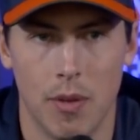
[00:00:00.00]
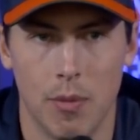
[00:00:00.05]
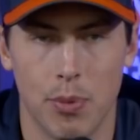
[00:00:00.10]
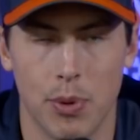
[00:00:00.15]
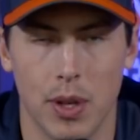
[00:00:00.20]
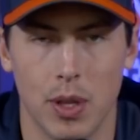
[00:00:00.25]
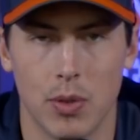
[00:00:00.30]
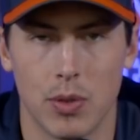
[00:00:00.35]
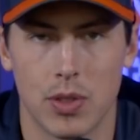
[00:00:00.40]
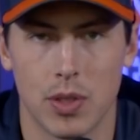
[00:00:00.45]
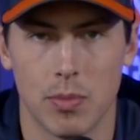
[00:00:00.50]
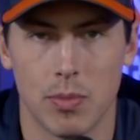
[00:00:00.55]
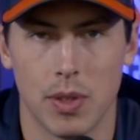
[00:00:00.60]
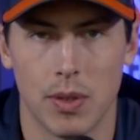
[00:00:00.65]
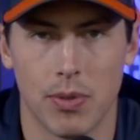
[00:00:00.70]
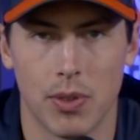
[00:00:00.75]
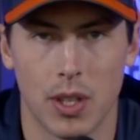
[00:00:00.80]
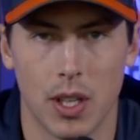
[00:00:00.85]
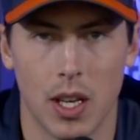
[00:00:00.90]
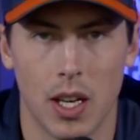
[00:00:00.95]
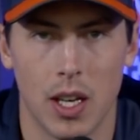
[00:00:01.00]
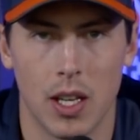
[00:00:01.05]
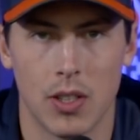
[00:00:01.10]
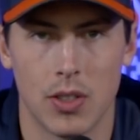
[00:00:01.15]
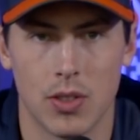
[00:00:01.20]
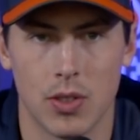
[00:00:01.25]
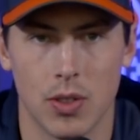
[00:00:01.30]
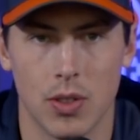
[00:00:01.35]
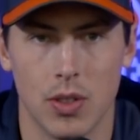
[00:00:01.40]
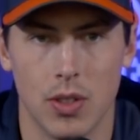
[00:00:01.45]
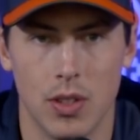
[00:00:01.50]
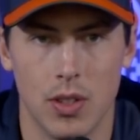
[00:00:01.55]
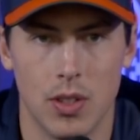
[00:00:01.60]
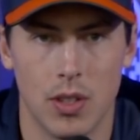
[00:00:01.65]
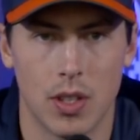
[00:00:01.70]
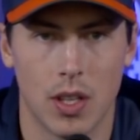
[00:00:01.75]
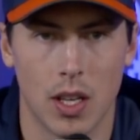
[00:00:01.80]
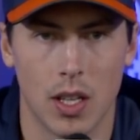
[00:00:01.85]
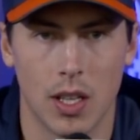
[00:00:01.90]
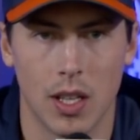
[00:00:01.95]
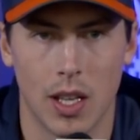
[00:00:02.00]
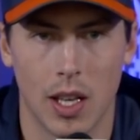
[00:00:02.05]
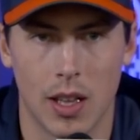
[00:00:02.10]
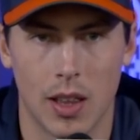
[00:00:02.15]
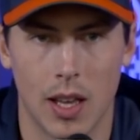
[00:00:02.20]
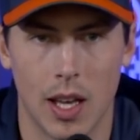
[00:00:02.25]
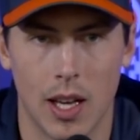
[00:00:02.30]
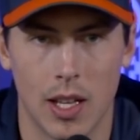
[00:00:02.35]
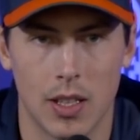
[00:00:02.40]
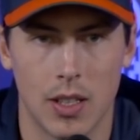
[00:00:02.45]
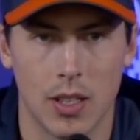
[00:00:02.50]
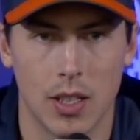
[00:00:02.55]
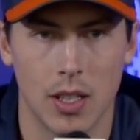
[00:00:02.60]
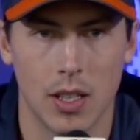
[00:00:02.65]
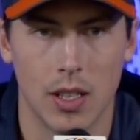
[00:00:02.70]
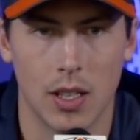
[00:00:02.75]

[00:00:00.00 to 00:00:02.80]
played with some different guys. So you kind of get that,